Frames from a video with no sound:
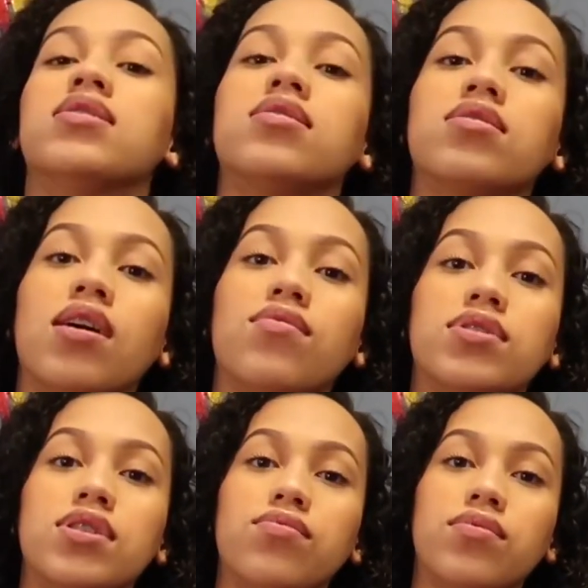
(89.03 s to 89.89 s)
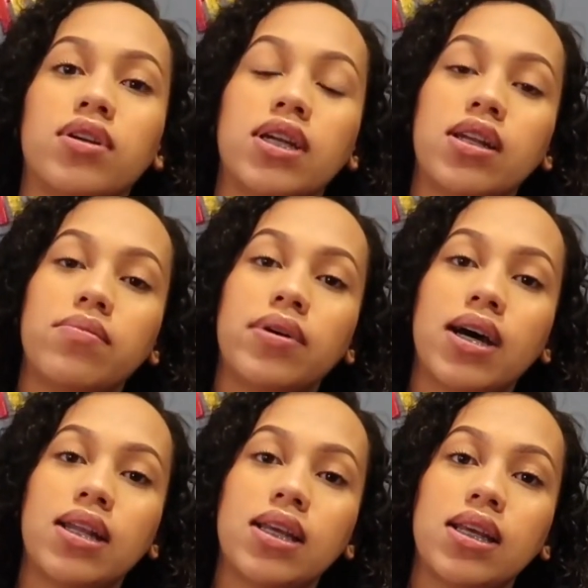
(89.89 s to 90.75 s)
So I wasn't worried
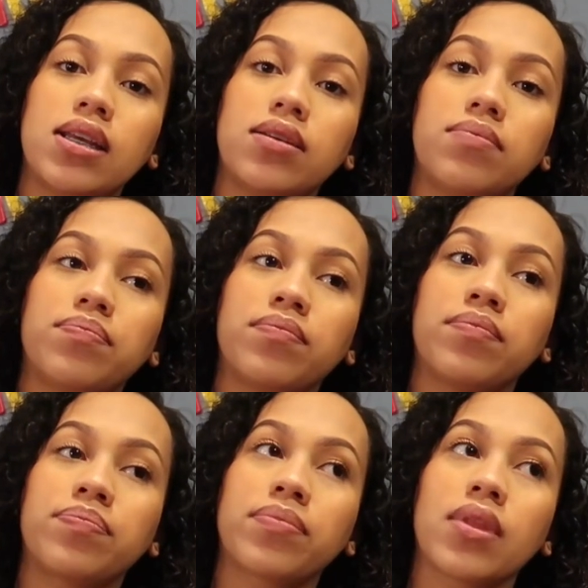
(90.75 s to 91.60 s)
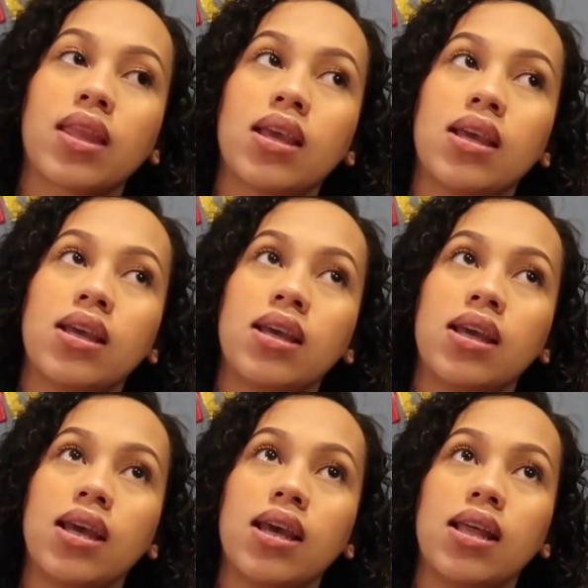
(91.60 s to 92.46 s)
about it.
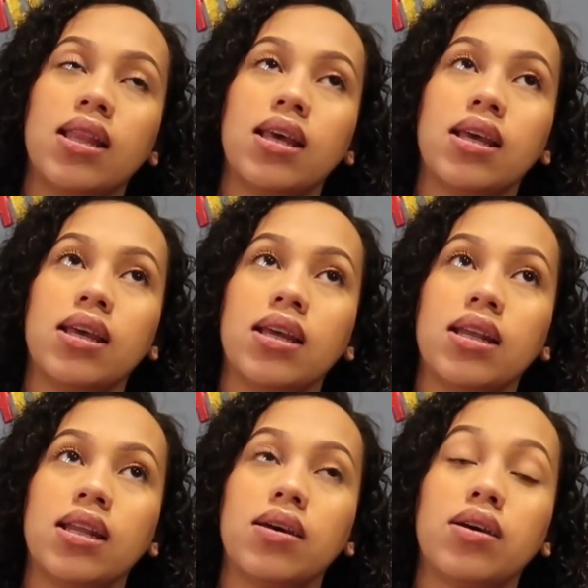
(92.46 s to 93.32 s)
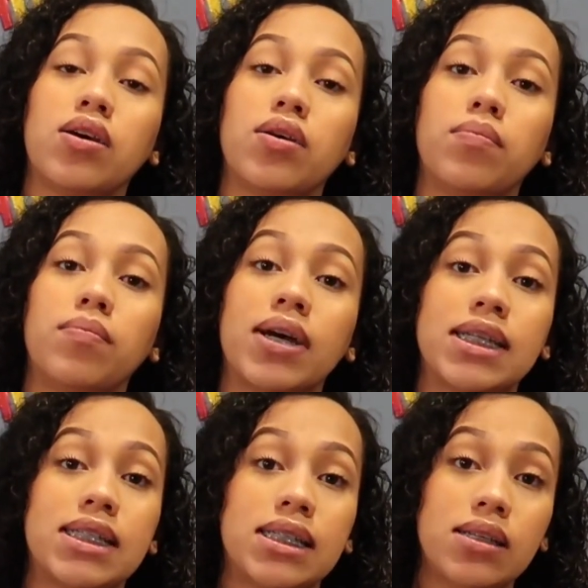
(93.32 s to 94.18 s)
And then my
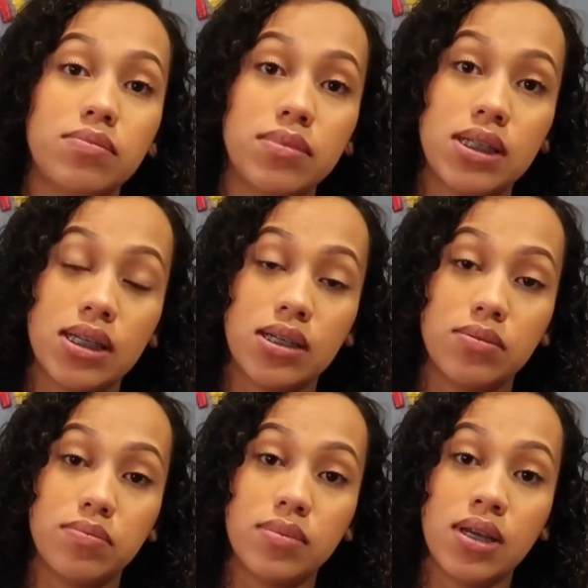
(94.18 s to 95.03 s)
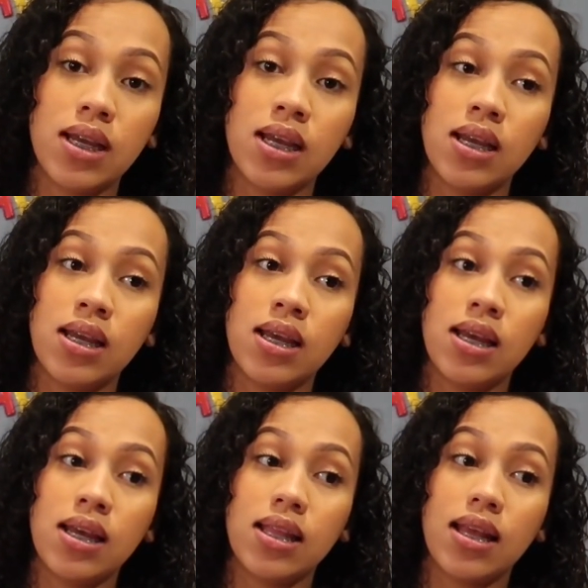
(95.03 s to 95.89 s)
symptom
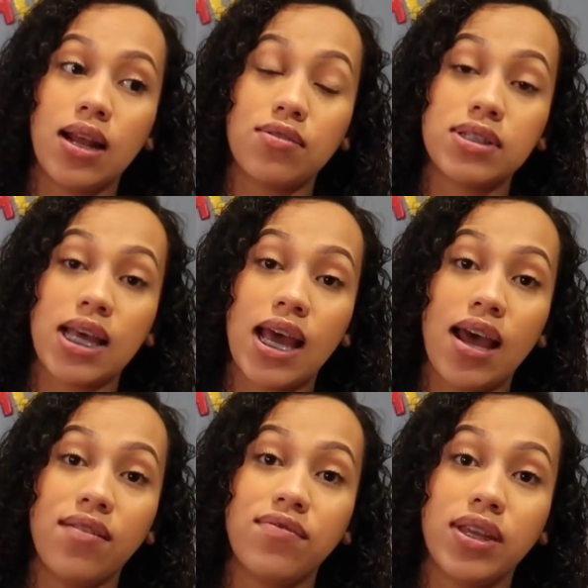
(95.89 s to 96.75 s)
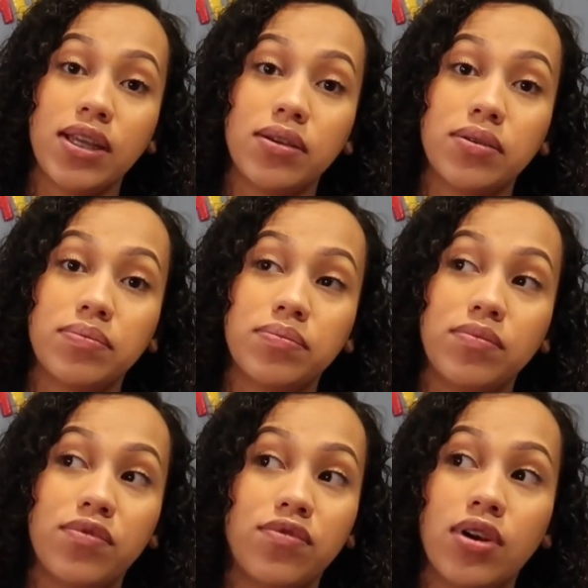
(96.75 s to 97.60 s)
that I was having
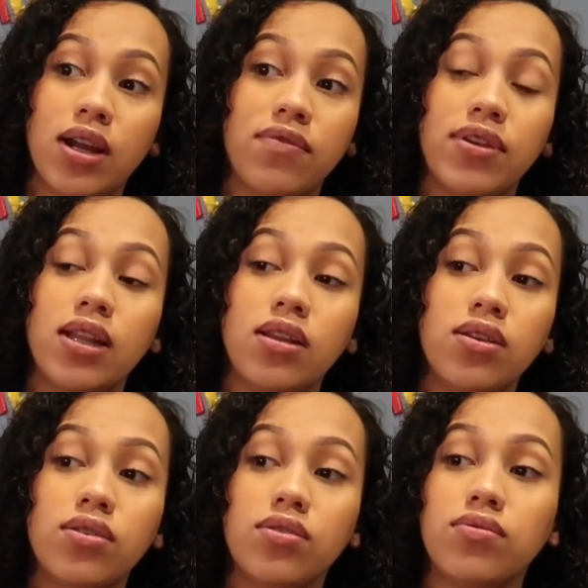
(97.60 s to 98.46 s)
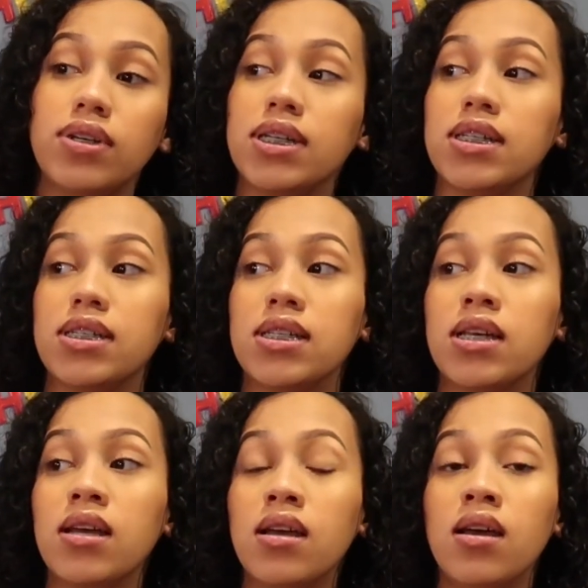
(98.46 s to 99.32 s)
before I even knew was
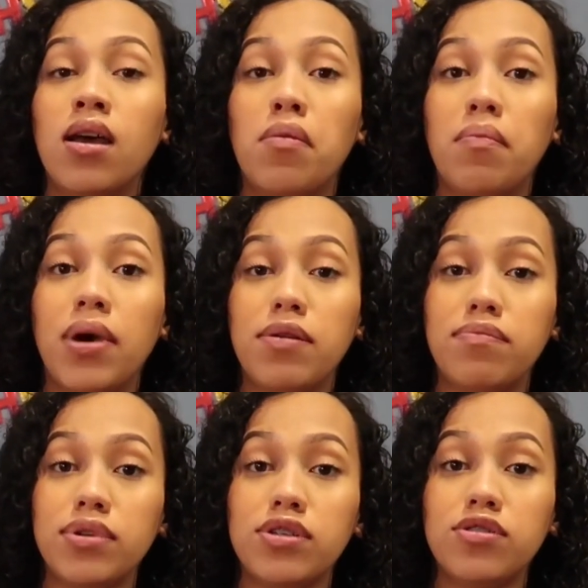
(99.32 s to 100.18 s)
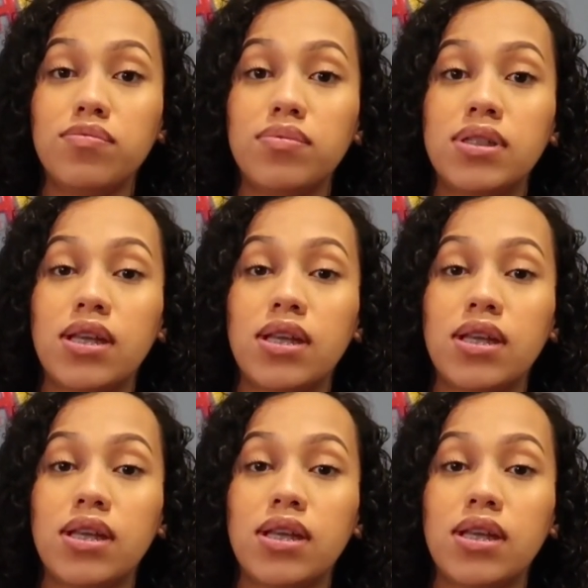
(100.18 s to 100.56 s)
my boobs.